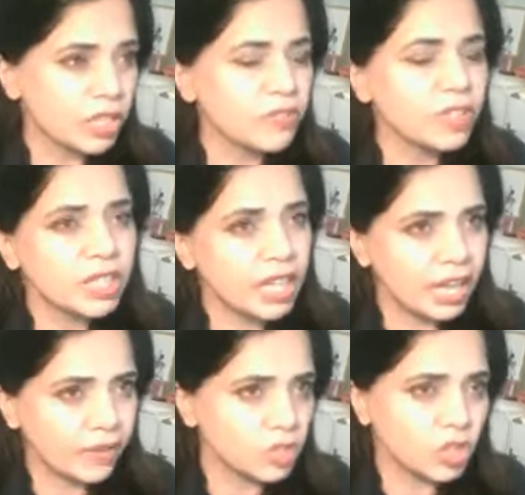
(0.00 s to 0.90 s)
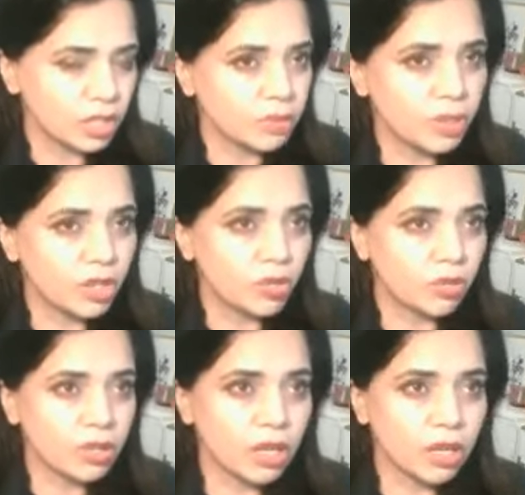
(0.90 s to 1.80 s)
I feel like I haven't talked about
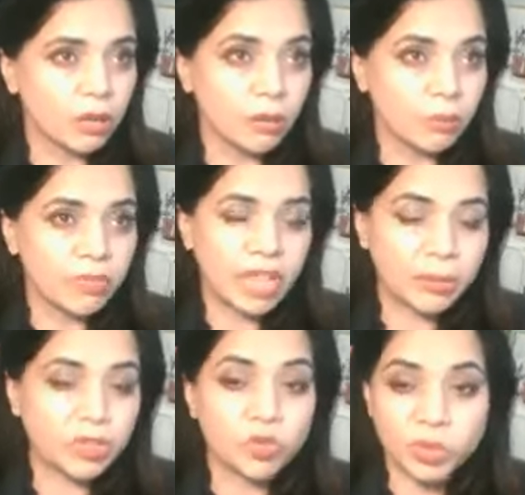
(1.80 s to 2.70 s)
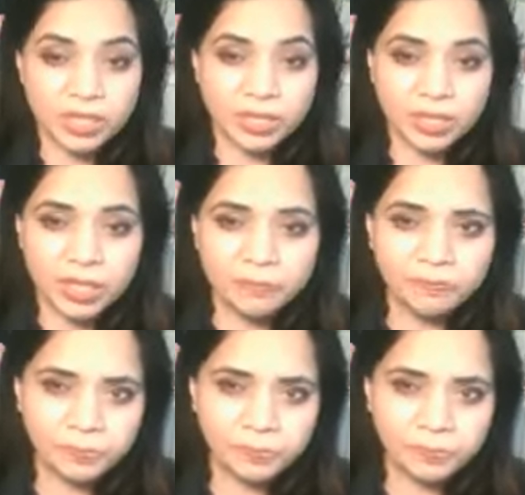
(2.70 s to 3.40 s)
that much recently.